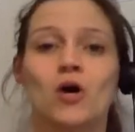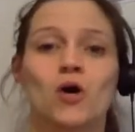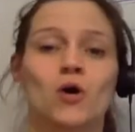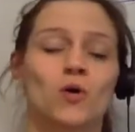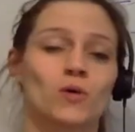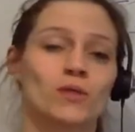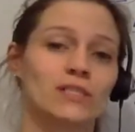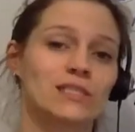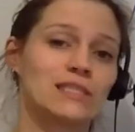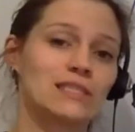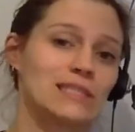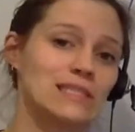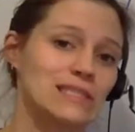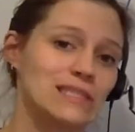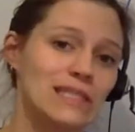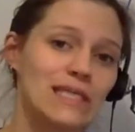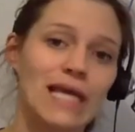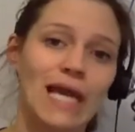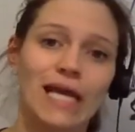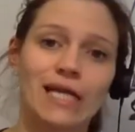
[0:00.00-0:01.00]
or it's
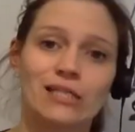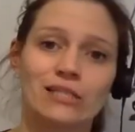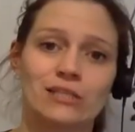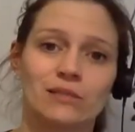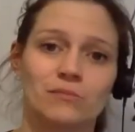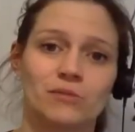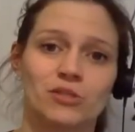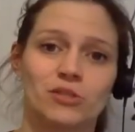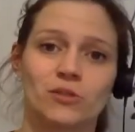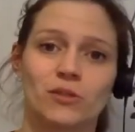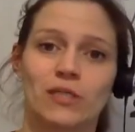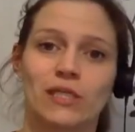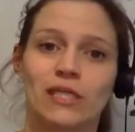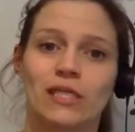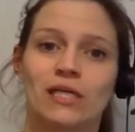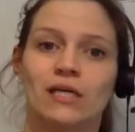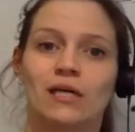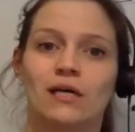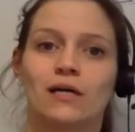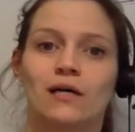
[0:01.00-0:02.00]
DH symmetry.
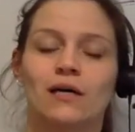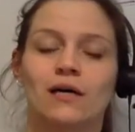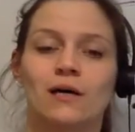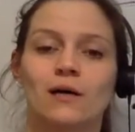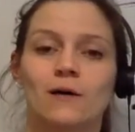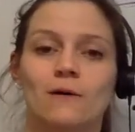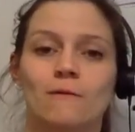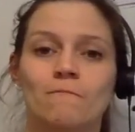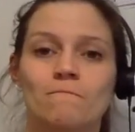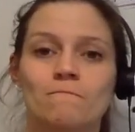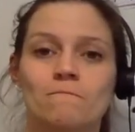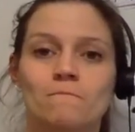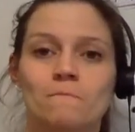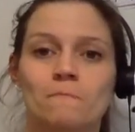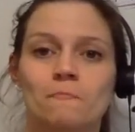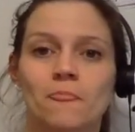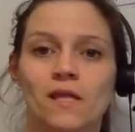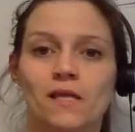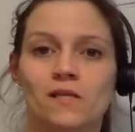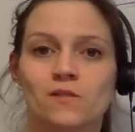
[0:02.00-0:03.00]

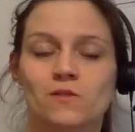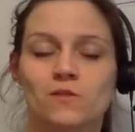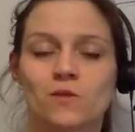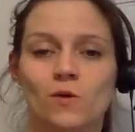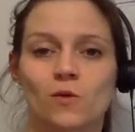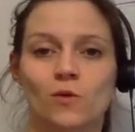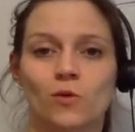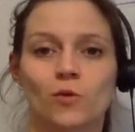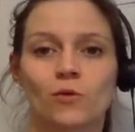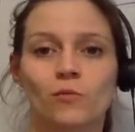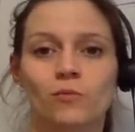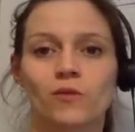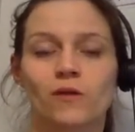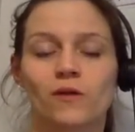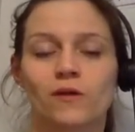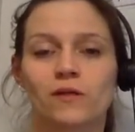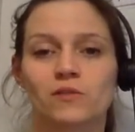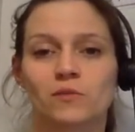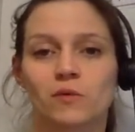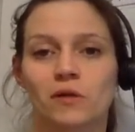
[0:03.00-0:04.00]
And so group
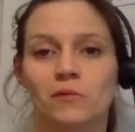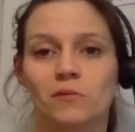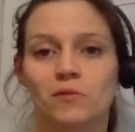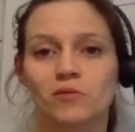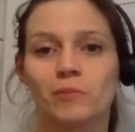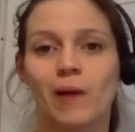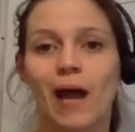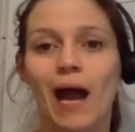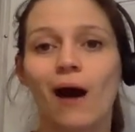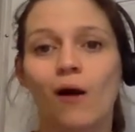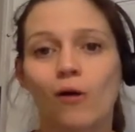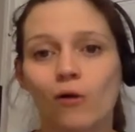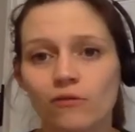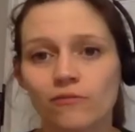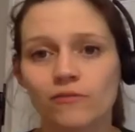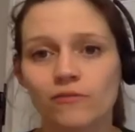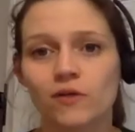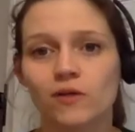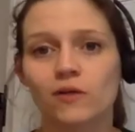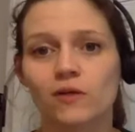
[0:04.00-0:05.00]
theory is one of the most
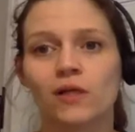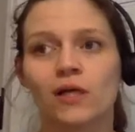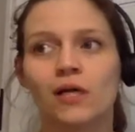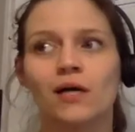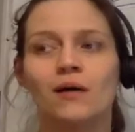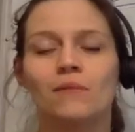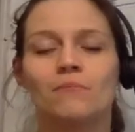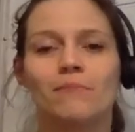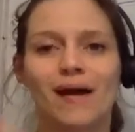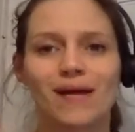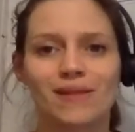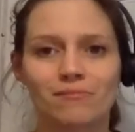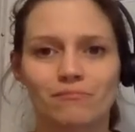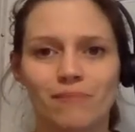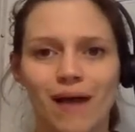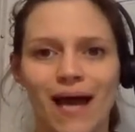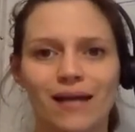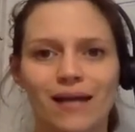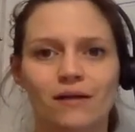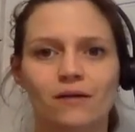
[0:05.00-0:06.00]
powerful
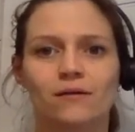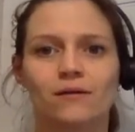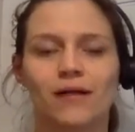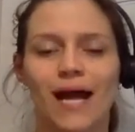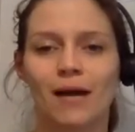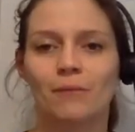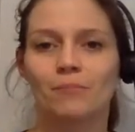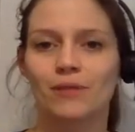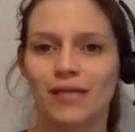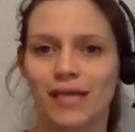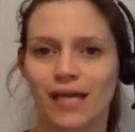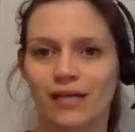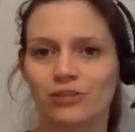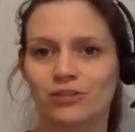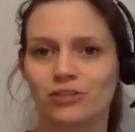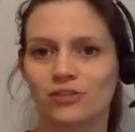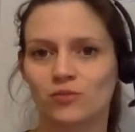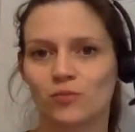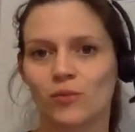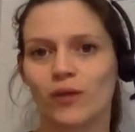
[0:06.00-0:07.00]
mathematical
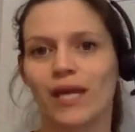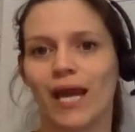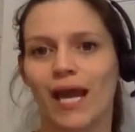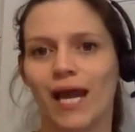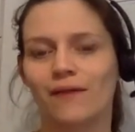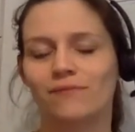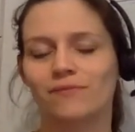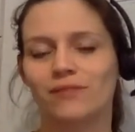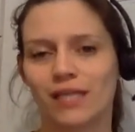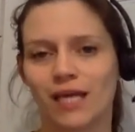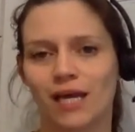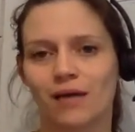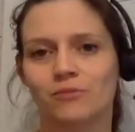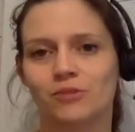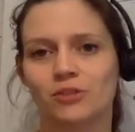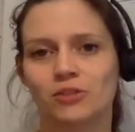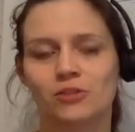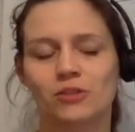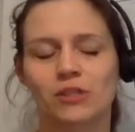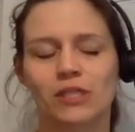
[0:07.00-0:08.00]
applications we have to
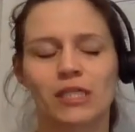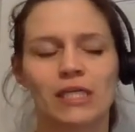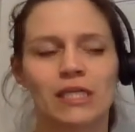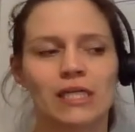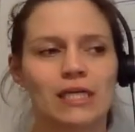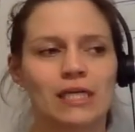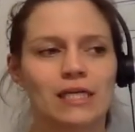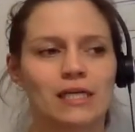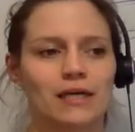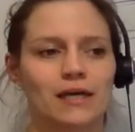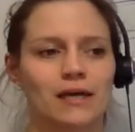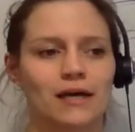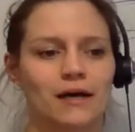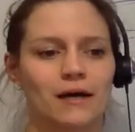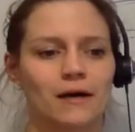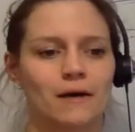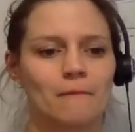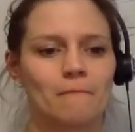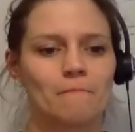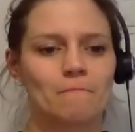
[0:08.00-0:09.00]
chemistry.
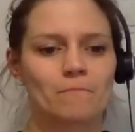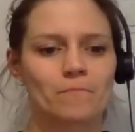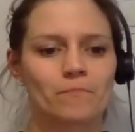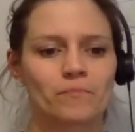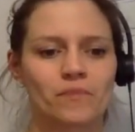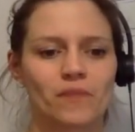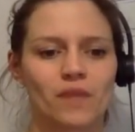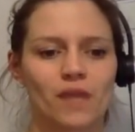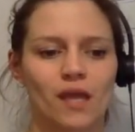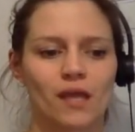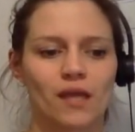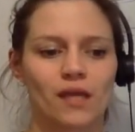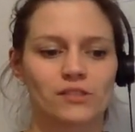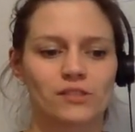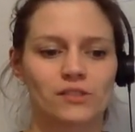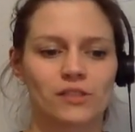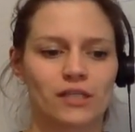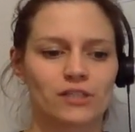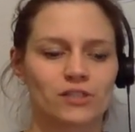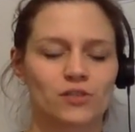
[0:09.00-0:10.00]
And
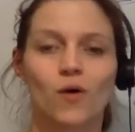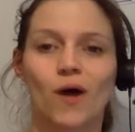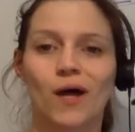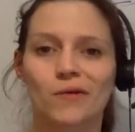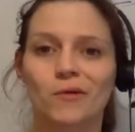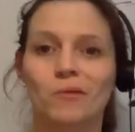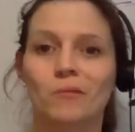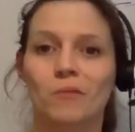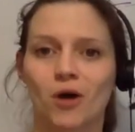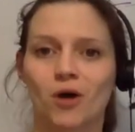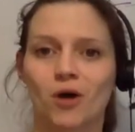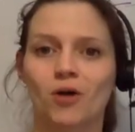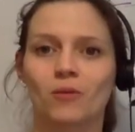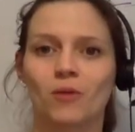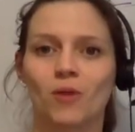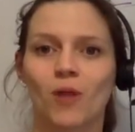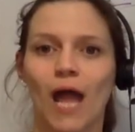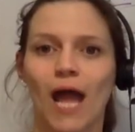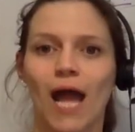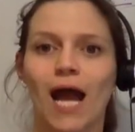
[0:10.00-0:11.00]
it's quite remarkable
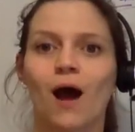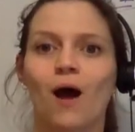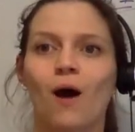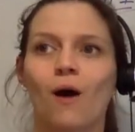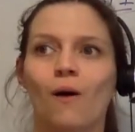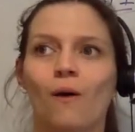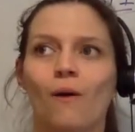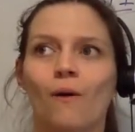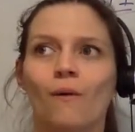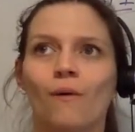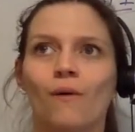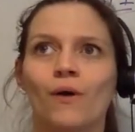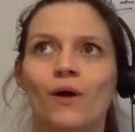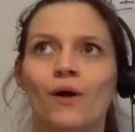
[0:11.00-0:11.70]
how